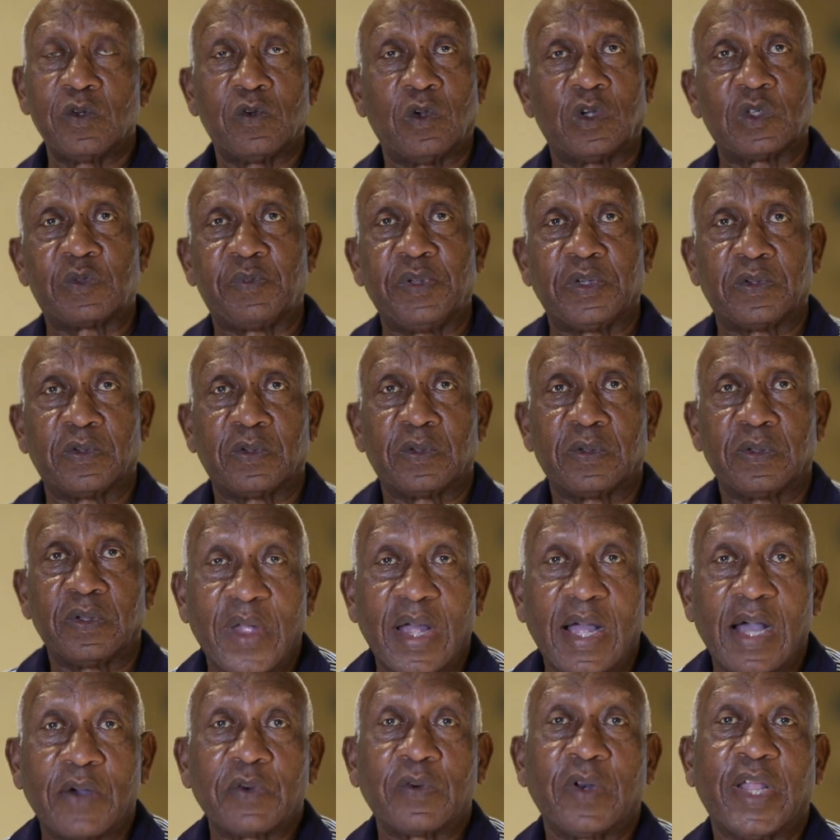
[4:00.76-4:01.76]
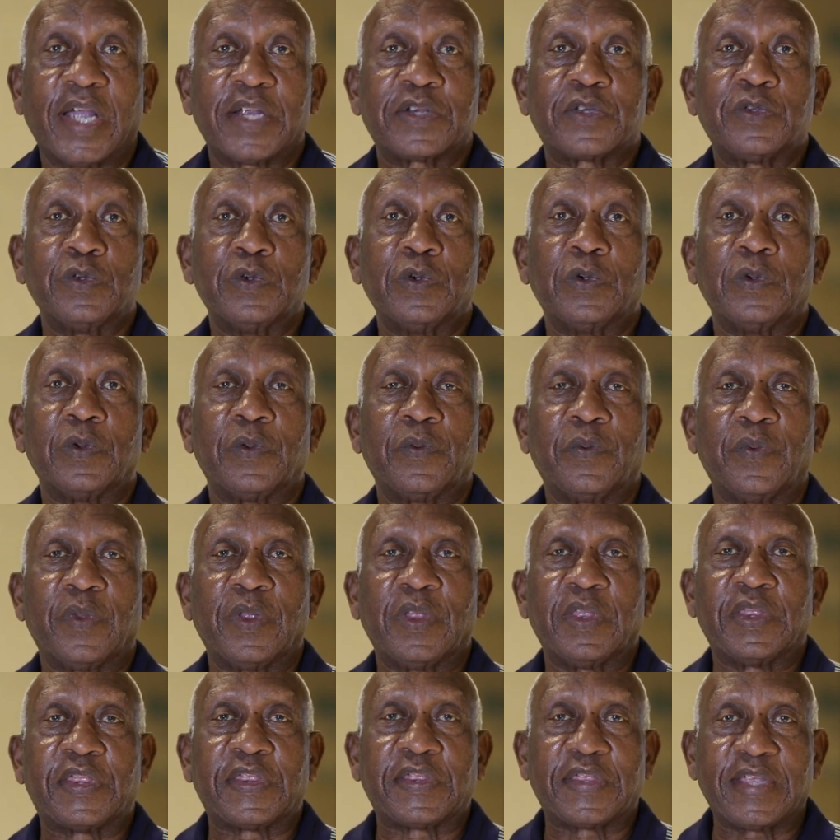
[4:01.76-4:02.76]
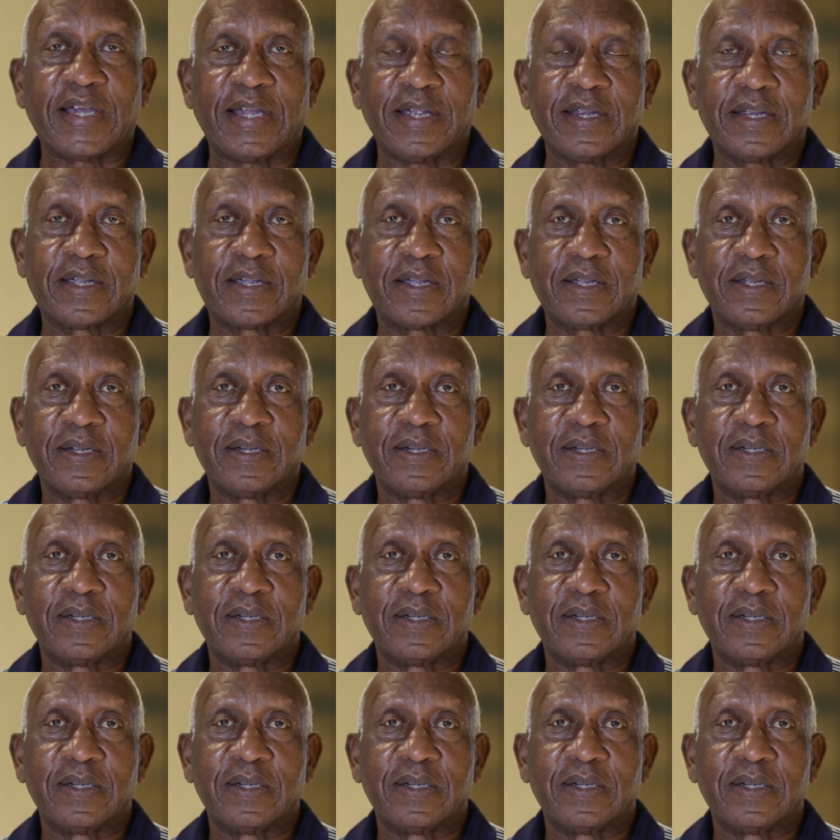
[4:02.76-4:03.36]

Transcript: good hospital. I would like to thank